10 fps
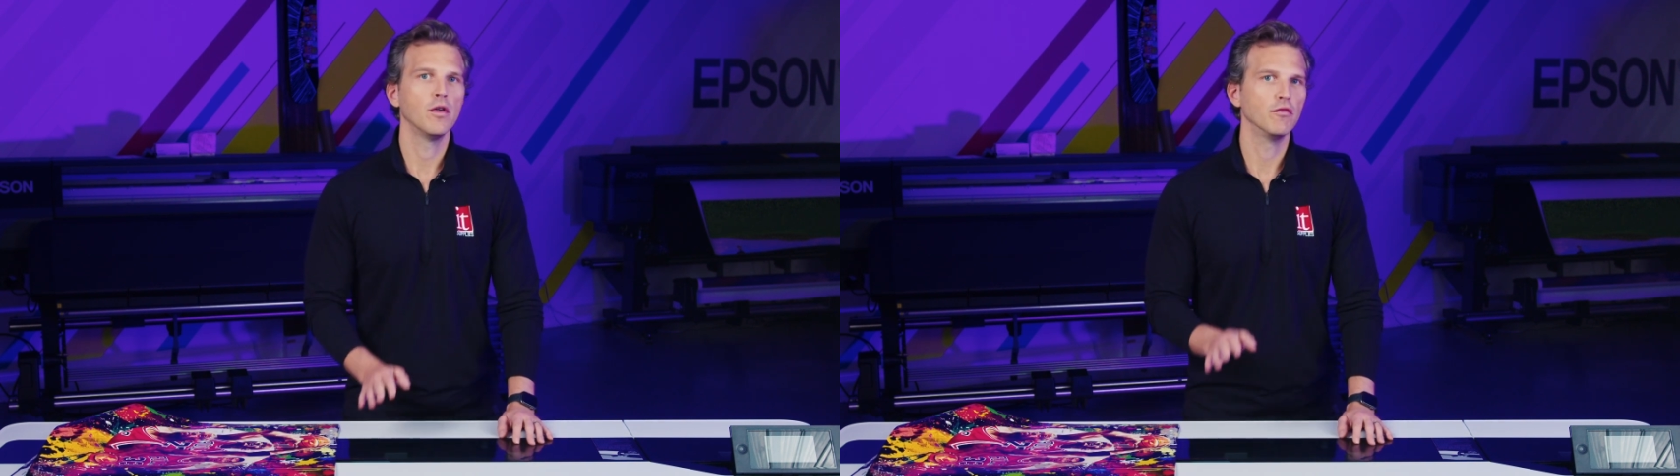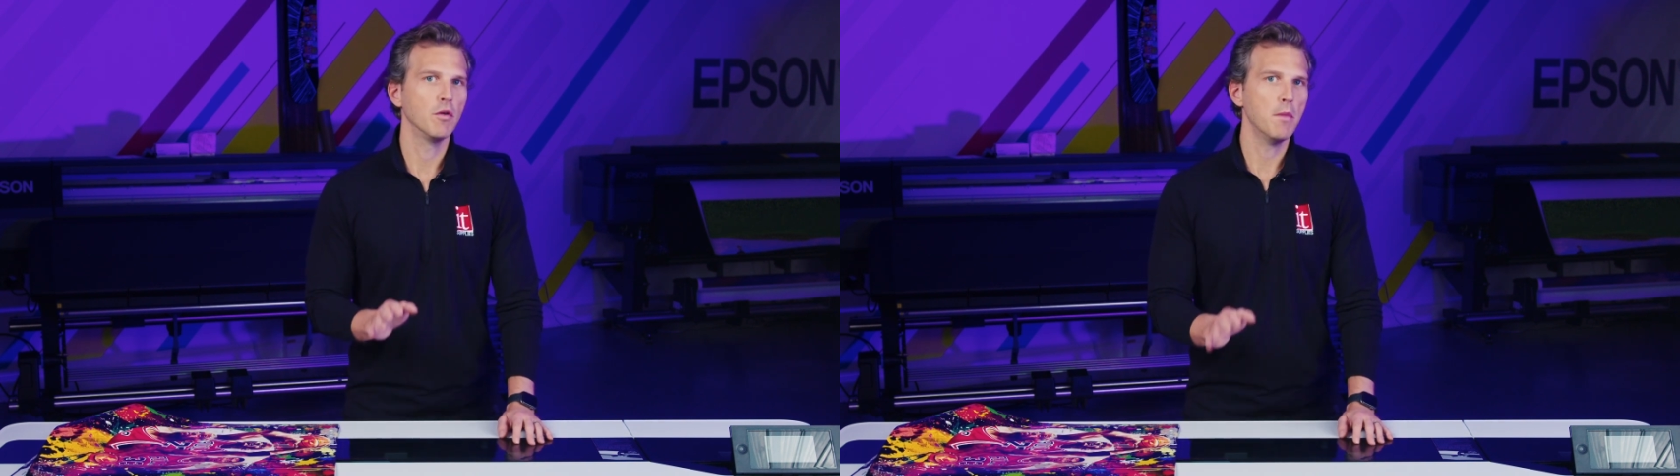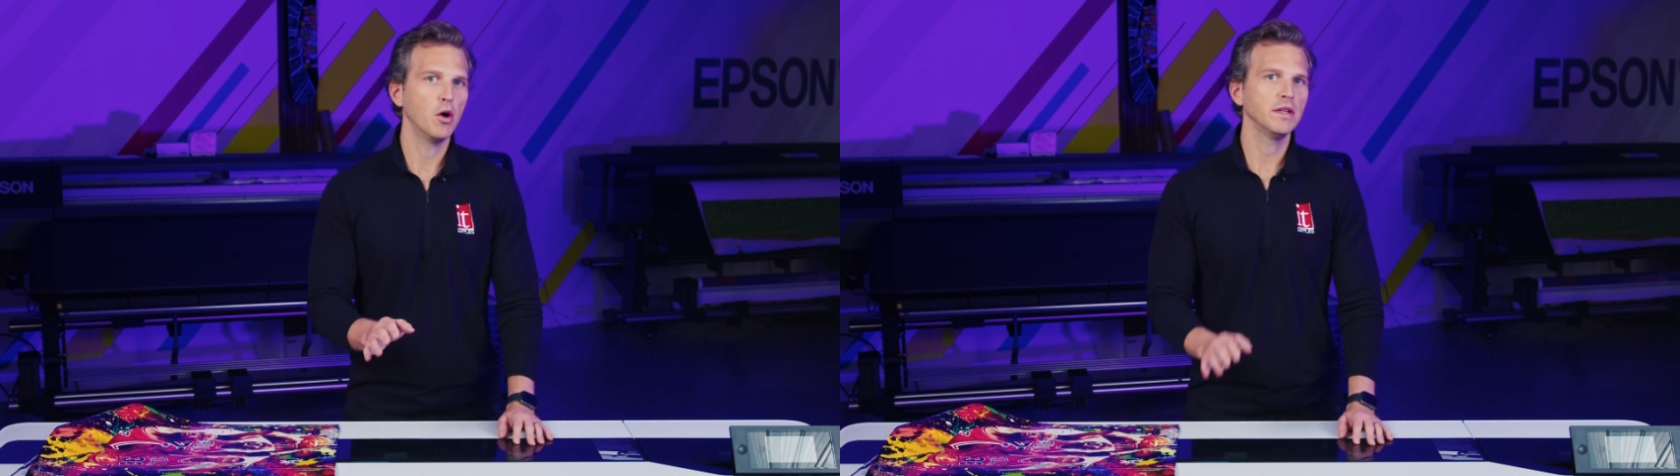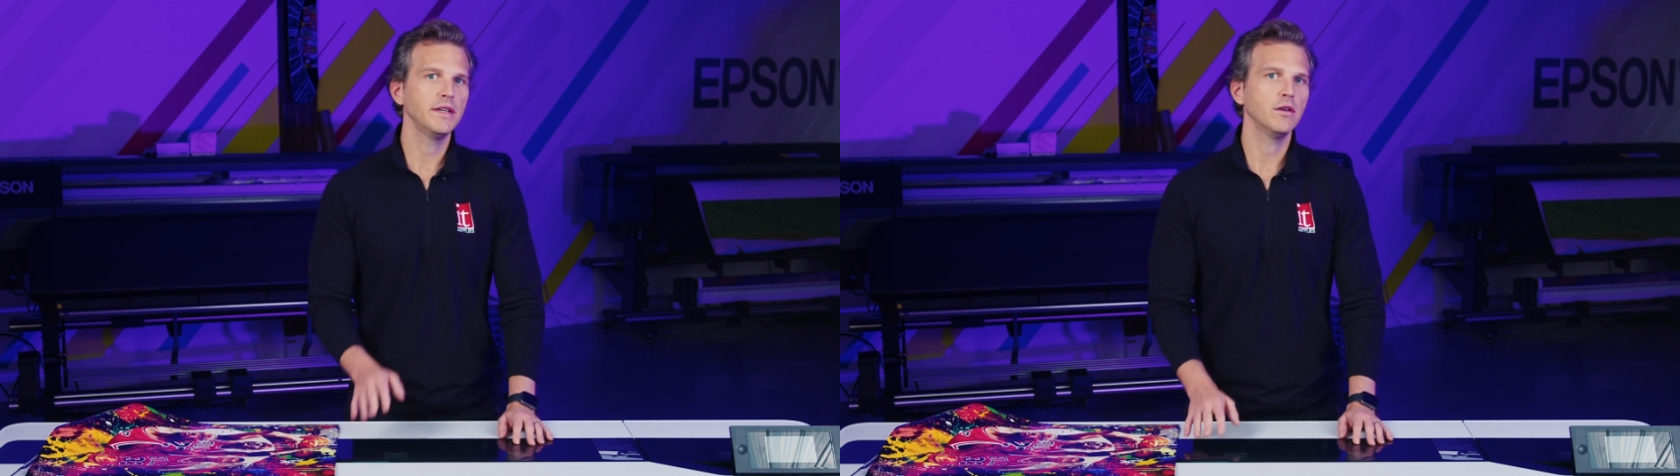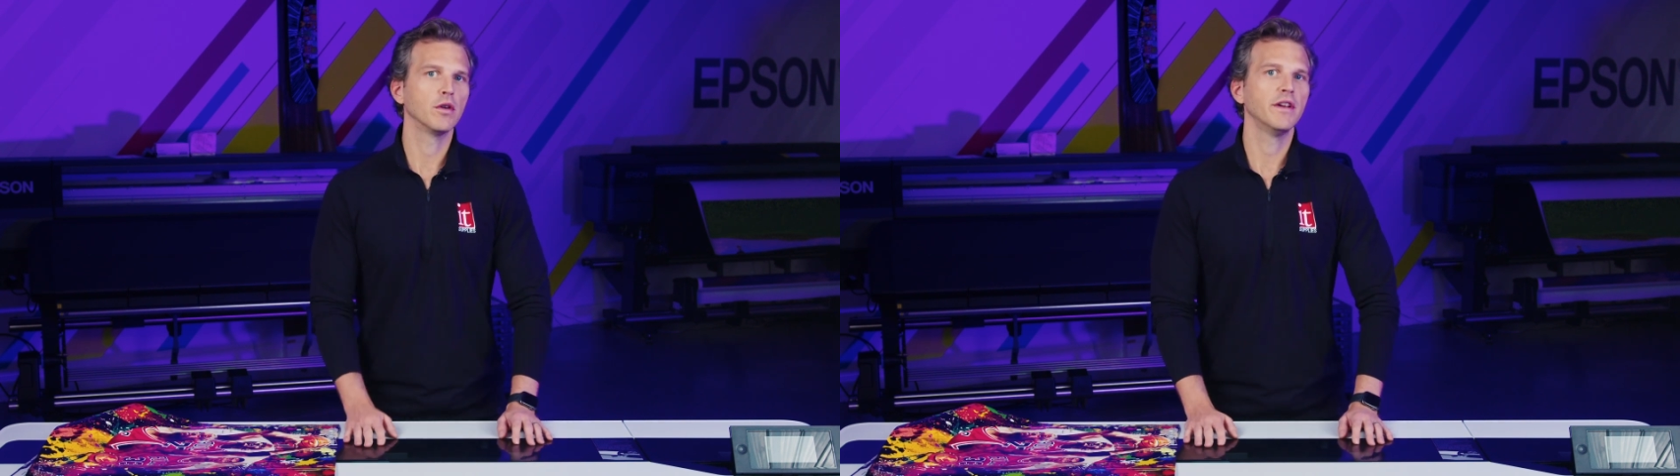
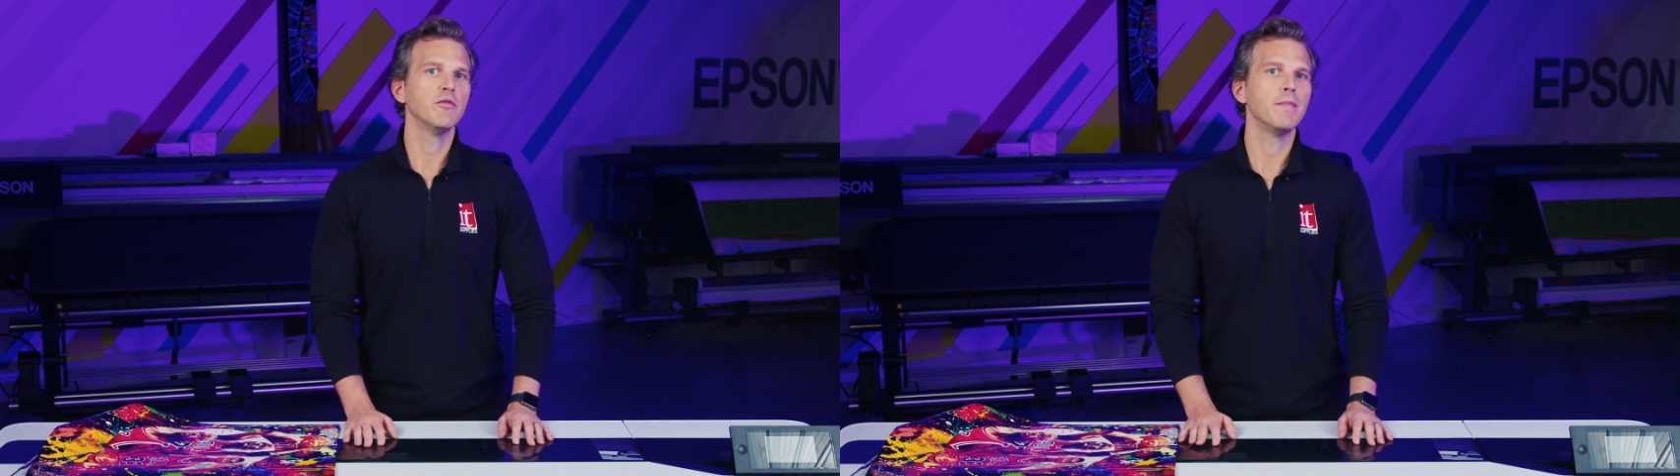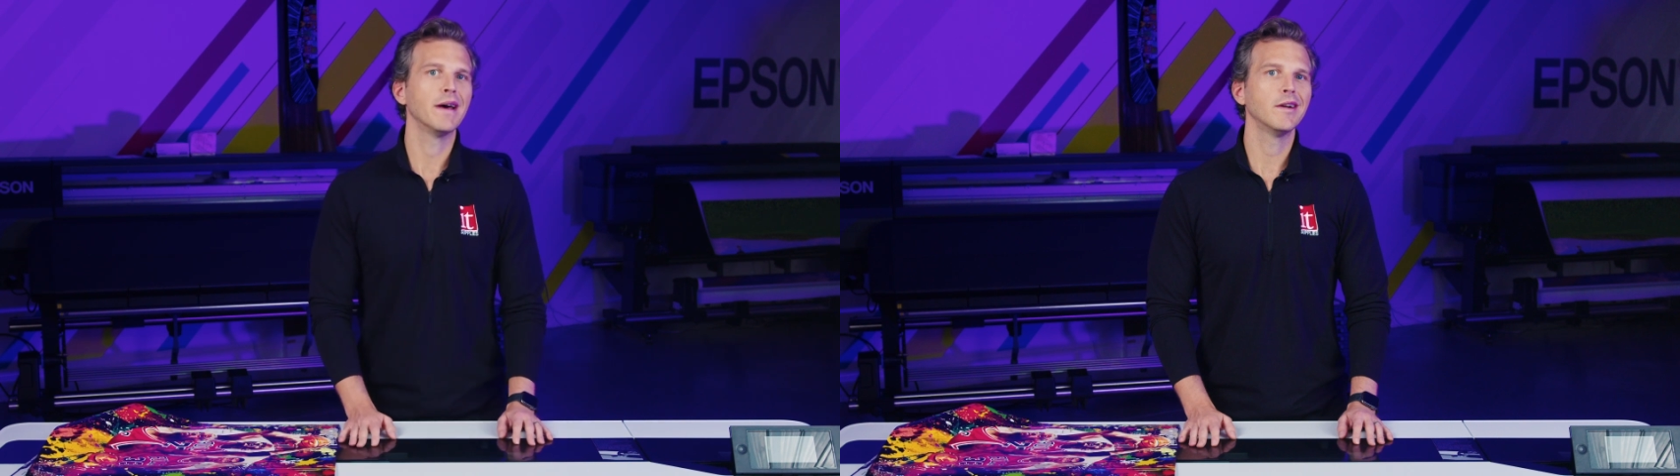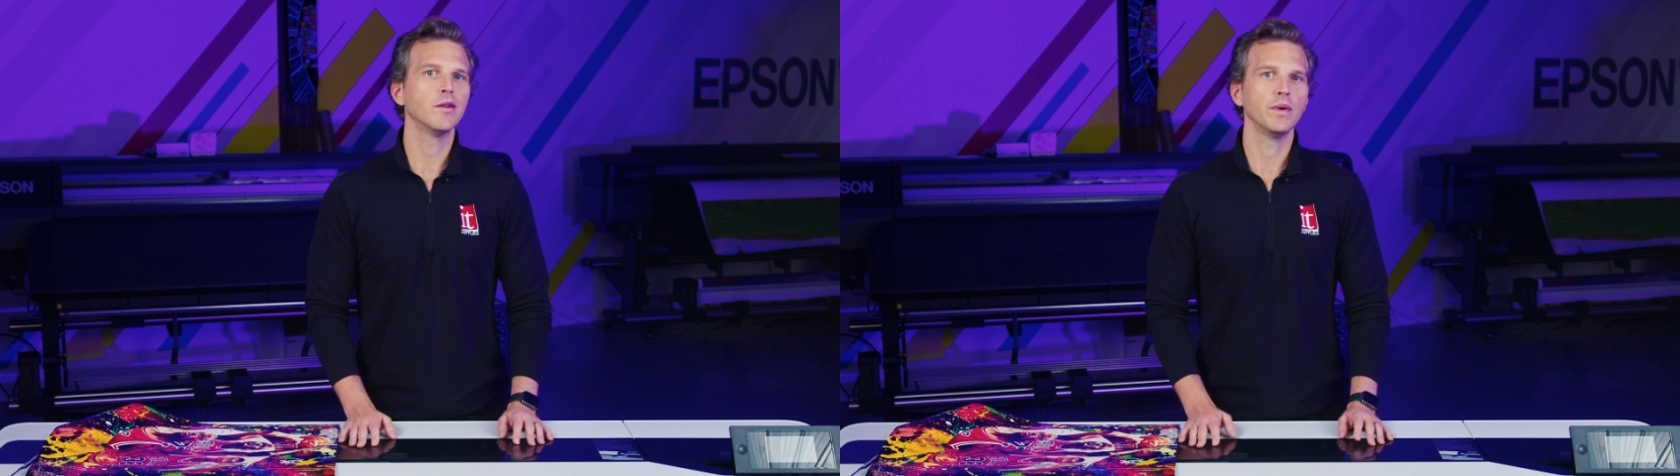remotely, or even better,